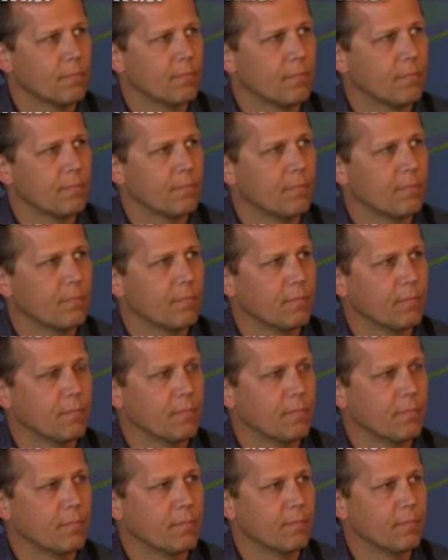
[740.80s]

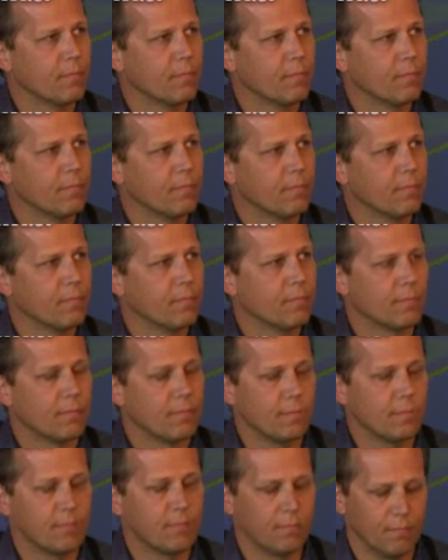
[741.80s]

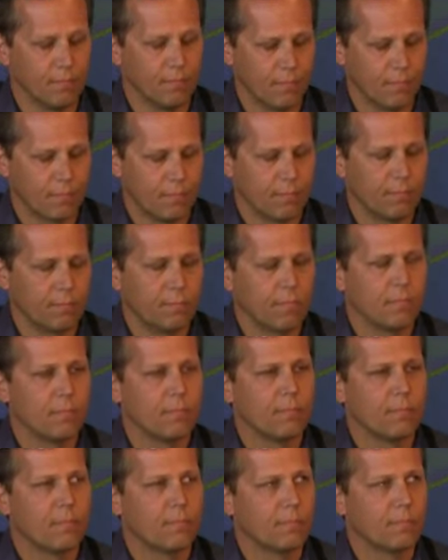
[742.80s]

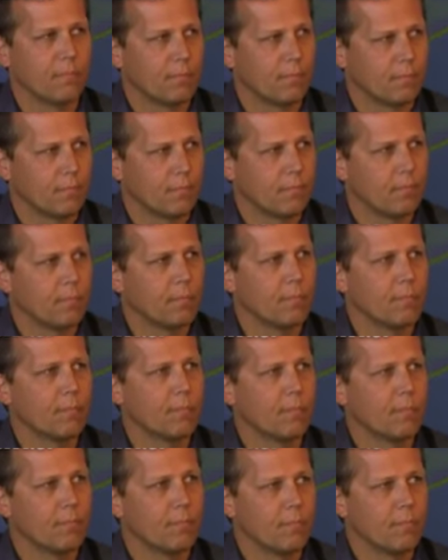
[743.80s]
(silent)